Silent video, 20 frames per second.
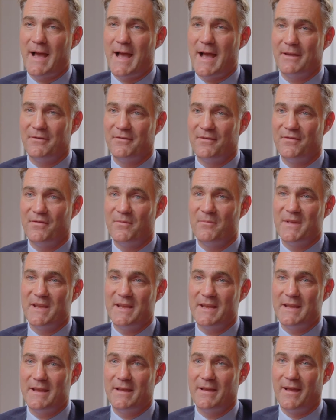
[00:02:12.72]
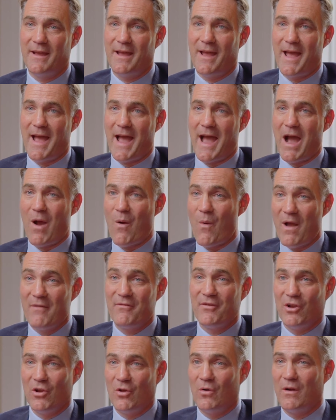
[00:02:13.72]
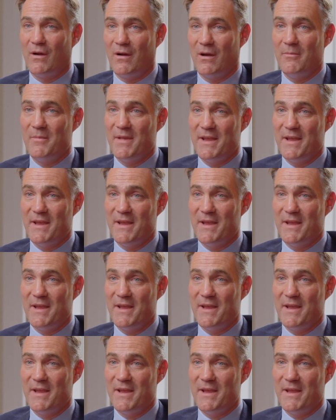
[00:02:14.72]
And for me, however long I'm